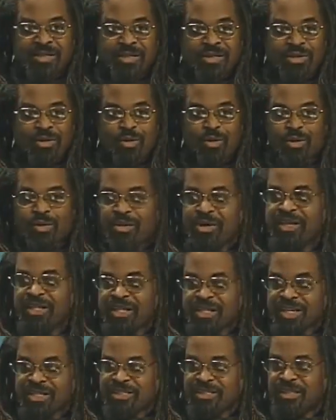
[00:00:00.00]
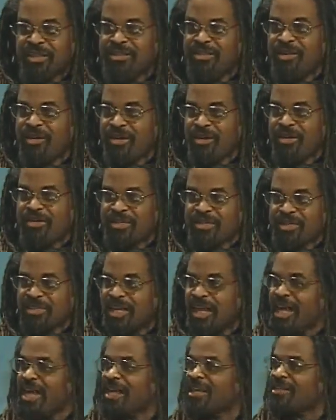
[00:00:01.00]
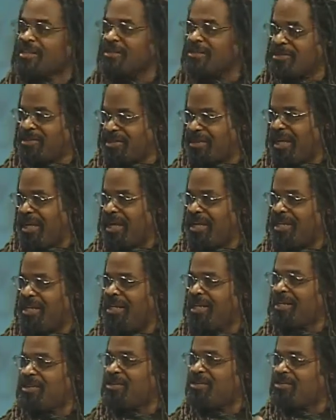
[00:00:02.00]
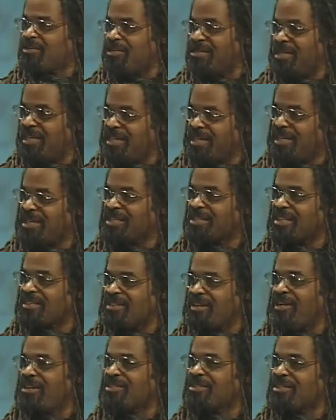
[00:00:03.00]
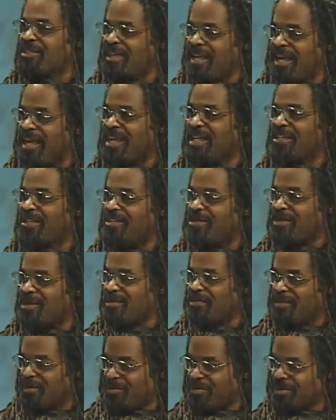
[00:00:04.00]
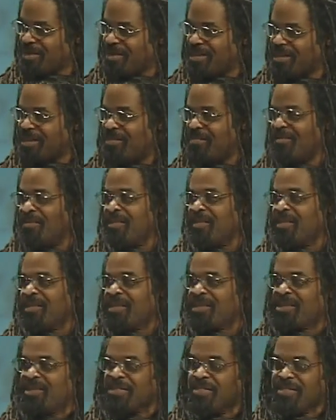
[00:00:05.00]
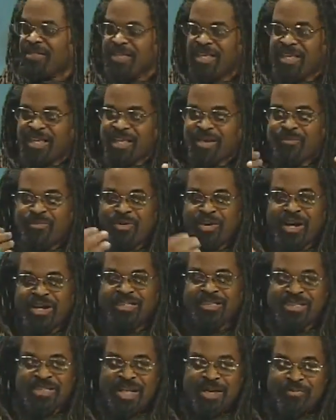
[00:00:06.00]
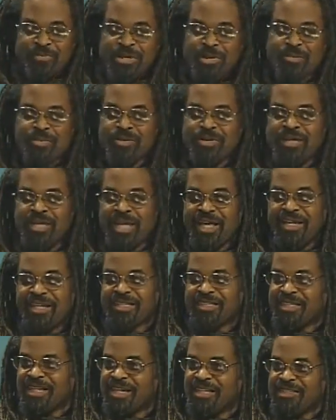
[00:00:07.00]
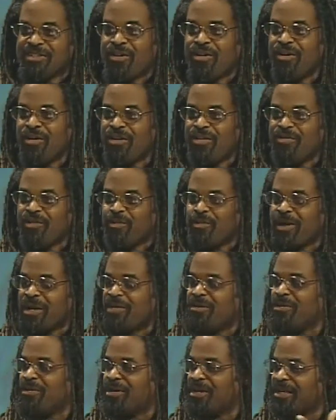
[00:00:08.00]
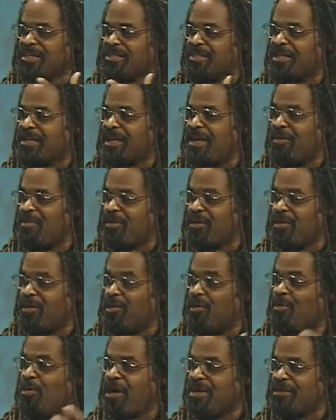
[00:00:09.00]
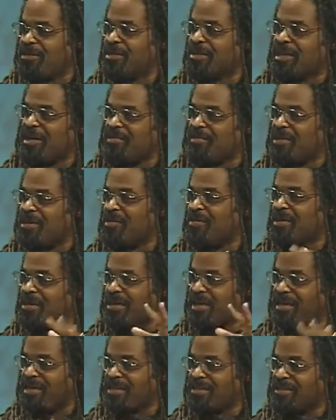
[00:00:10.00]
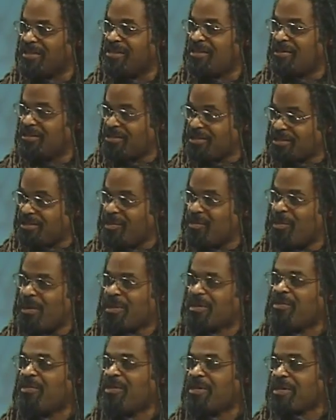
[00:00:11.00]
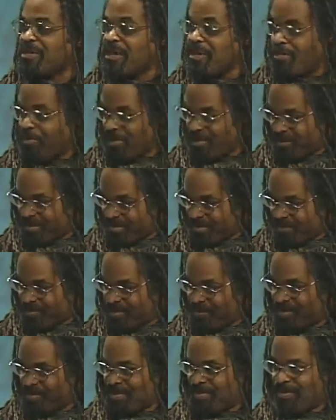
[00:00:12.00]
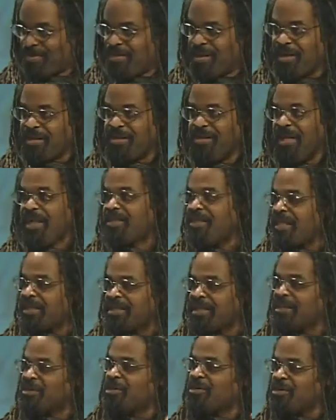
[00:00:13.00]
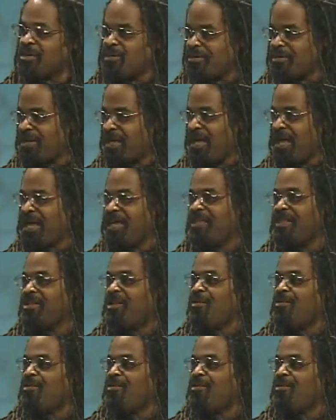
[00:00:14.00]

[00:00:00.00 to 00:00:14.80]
Oregon is a largely Anglo state and Eugene is a largely Anglo community. Mm-hmm. The impression that people get is that it's hard for minorities to come here or want to come here because there's low minority numbers, right? And that they don't apply and they don't